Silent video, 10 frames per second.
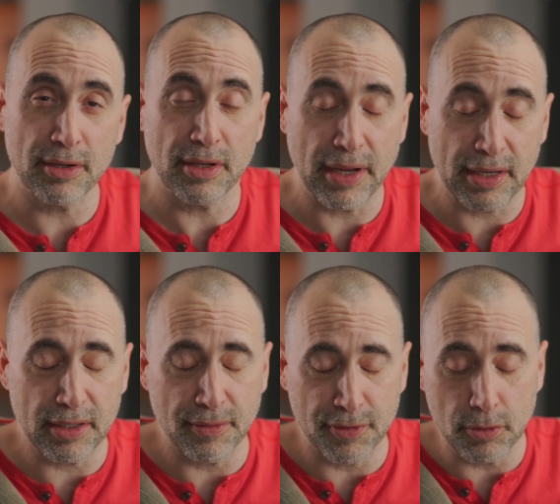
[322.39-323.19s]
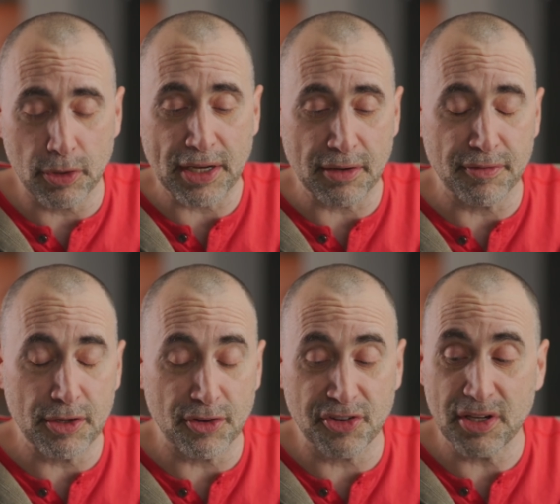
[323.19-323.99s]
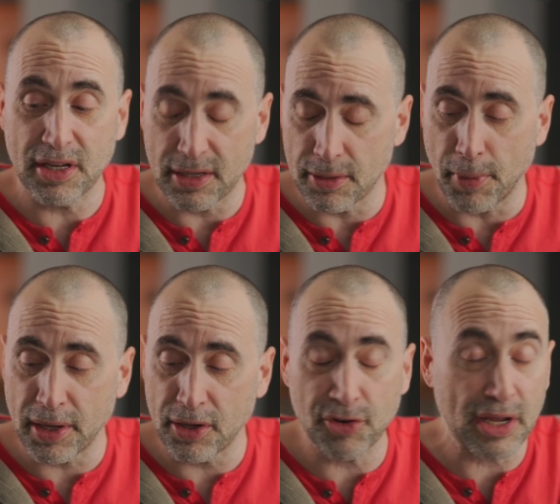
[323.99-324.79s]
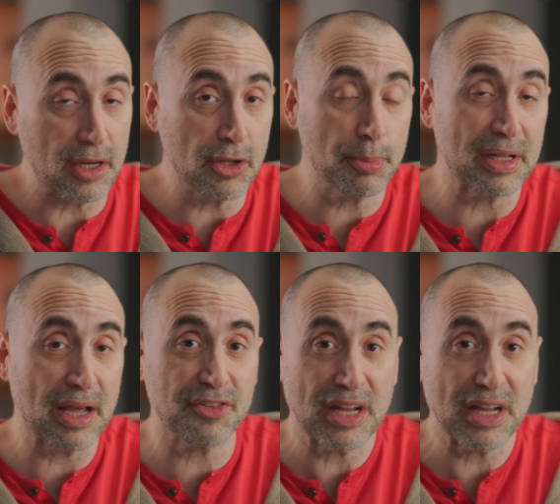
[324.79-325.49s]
if you look at the video, you see the, the monkeys ate a little bit less.